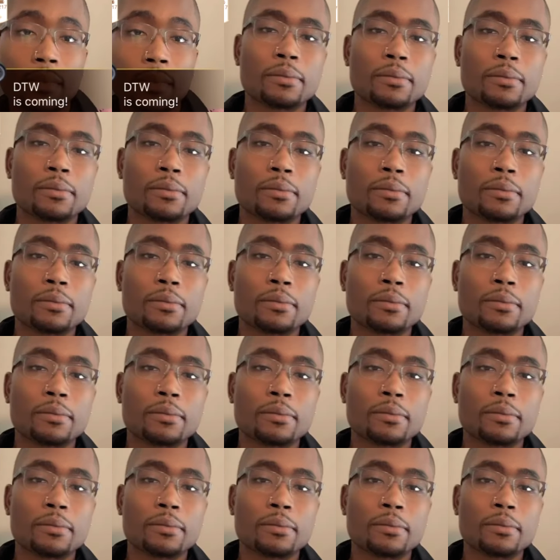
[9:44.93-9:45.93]

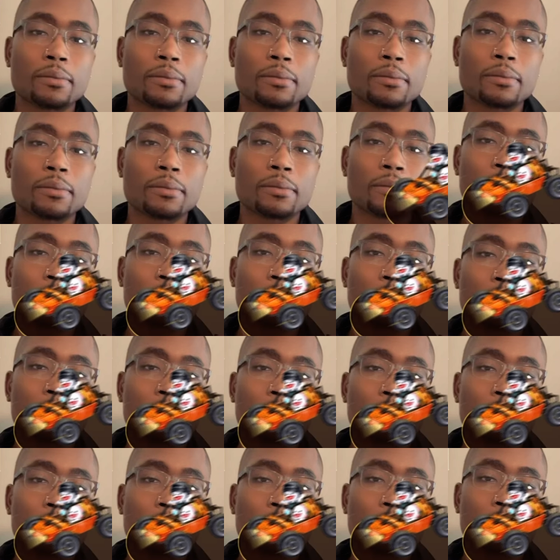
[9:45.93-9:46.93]

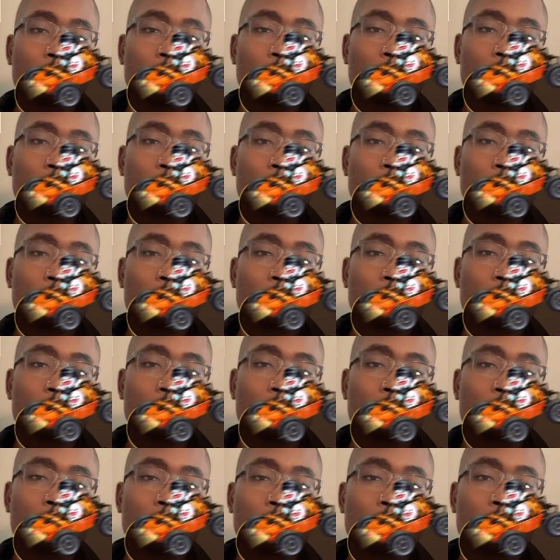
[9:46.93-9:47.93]

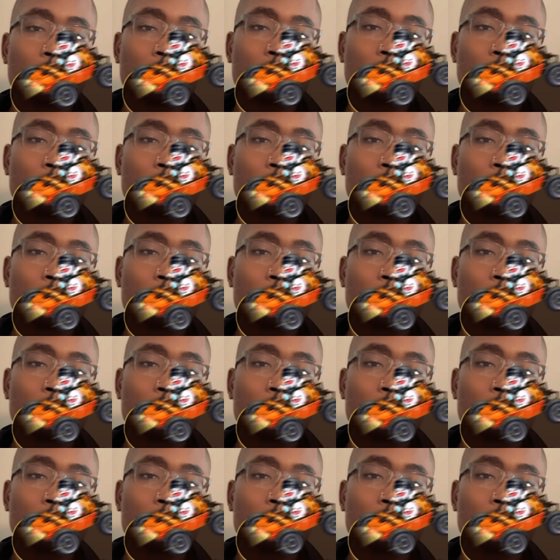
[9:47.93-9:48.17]
[no speech]